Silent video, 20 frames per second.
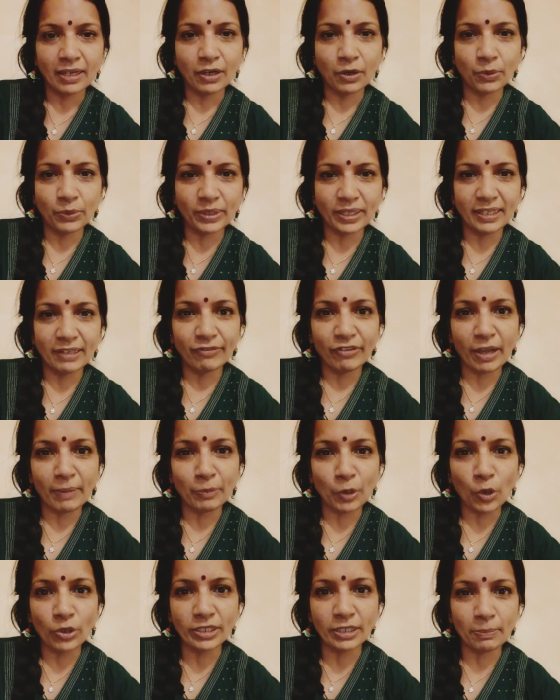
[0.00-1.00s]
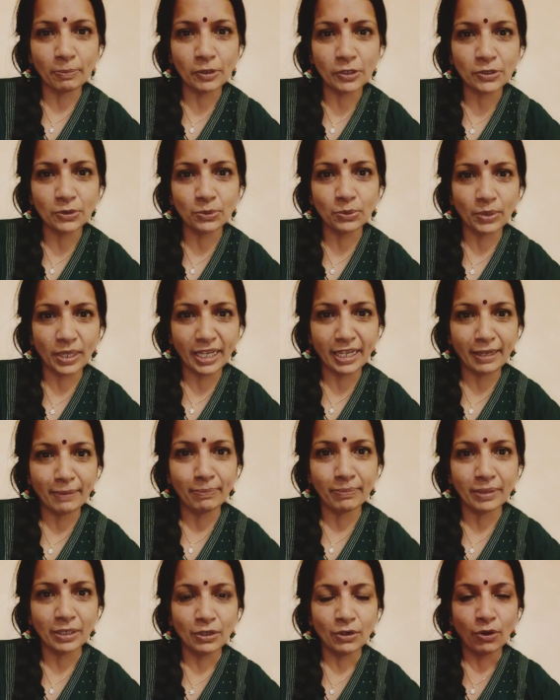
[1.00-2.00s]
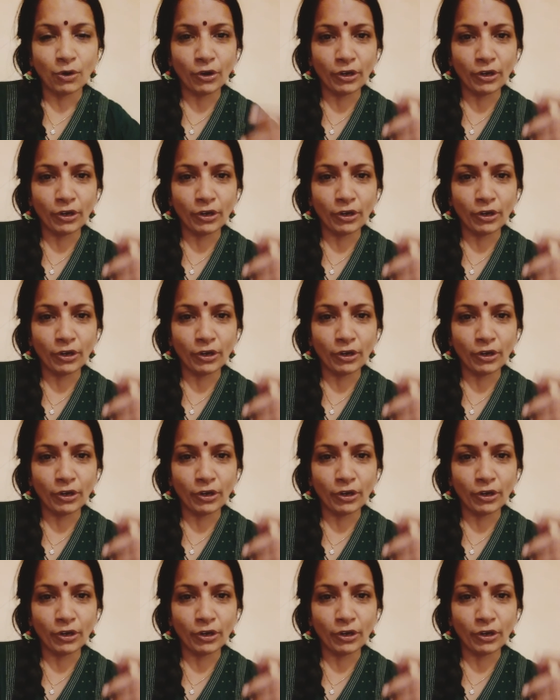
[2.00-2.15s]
Okay, if I am not able to aim